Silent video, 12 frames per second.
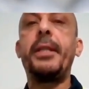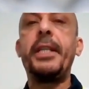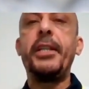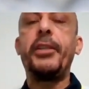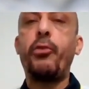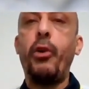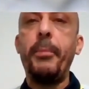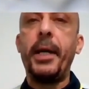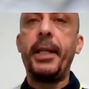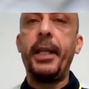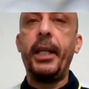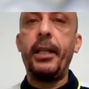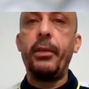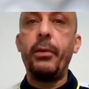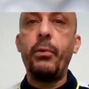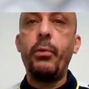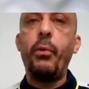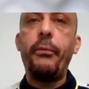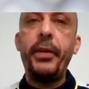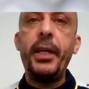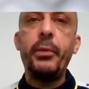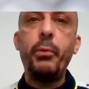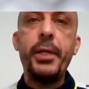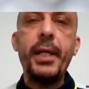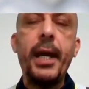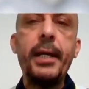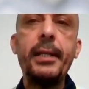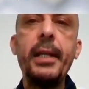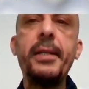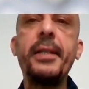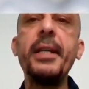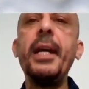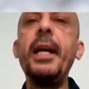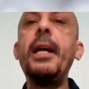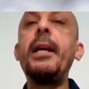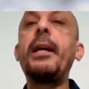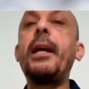and this is common in COVID with ARDS.